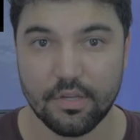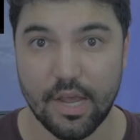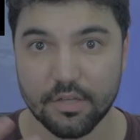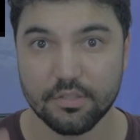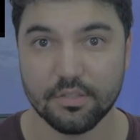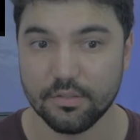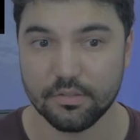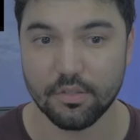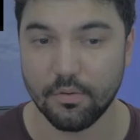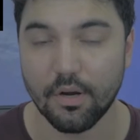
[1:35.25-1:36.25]
actually
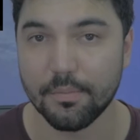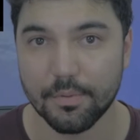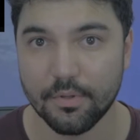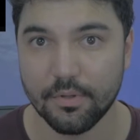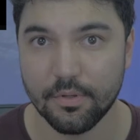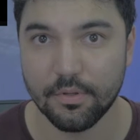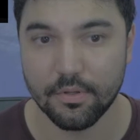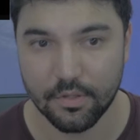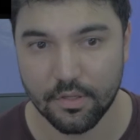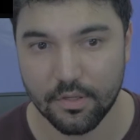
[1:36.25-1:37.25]
show up,
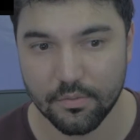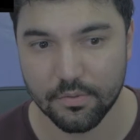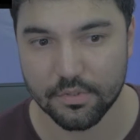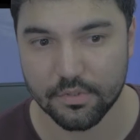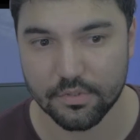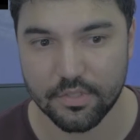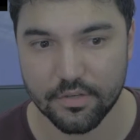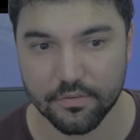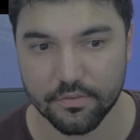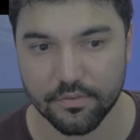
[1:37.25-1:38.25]
which is
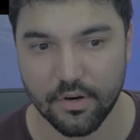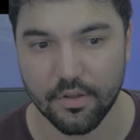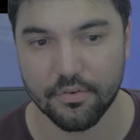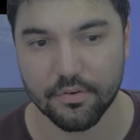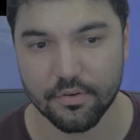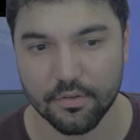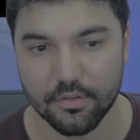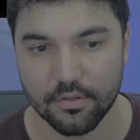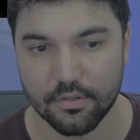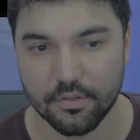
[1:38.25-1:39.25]
different for other
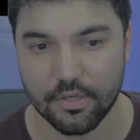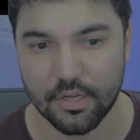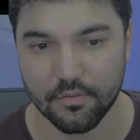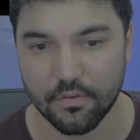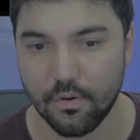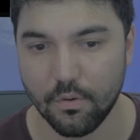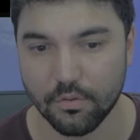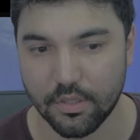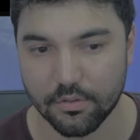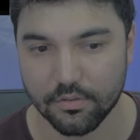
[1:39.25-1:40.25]
kind of
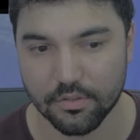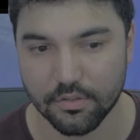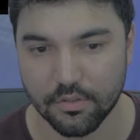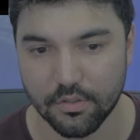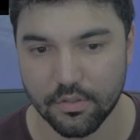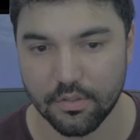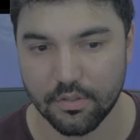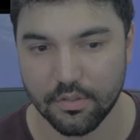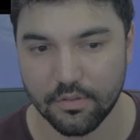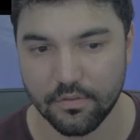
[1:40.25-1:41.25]
holdouts.
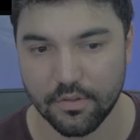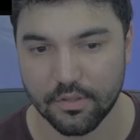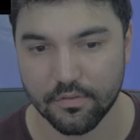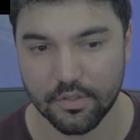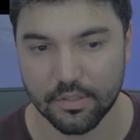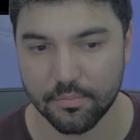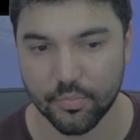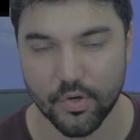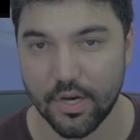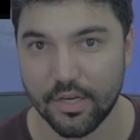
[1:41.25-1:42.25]
If you think of like
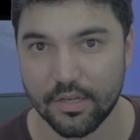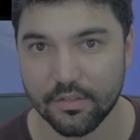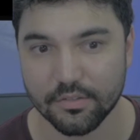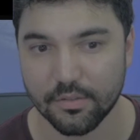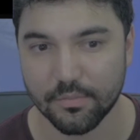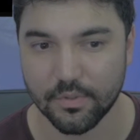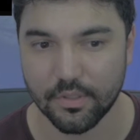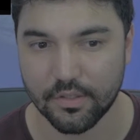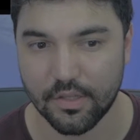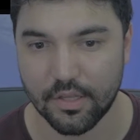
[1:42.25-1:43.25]
Brady or something
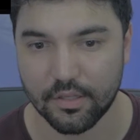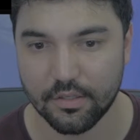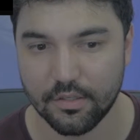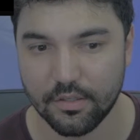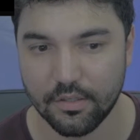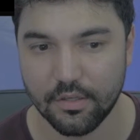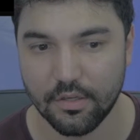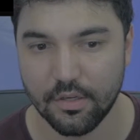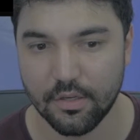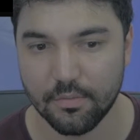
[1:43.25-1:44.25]
like that.
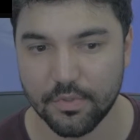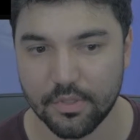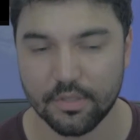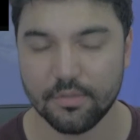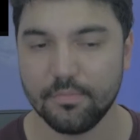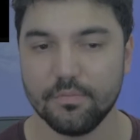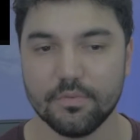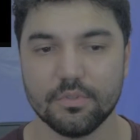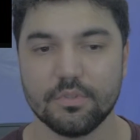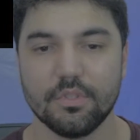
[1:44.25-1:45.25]
But
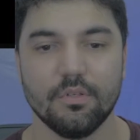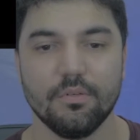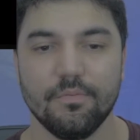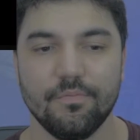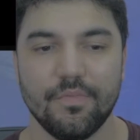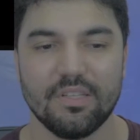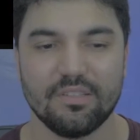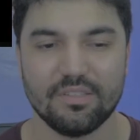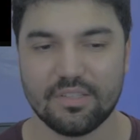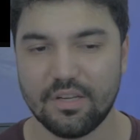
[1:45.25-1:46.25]
so
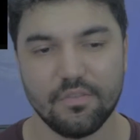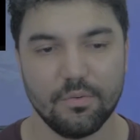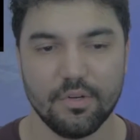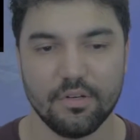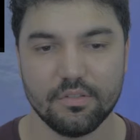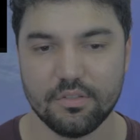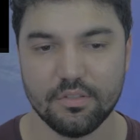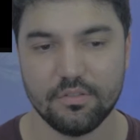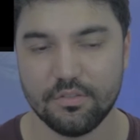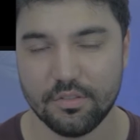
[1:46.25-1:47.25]
it's kind of a weird
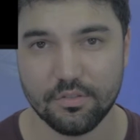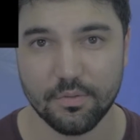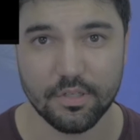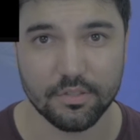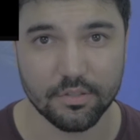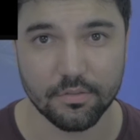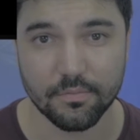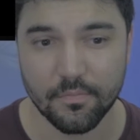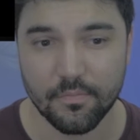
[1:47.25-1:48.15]
situation.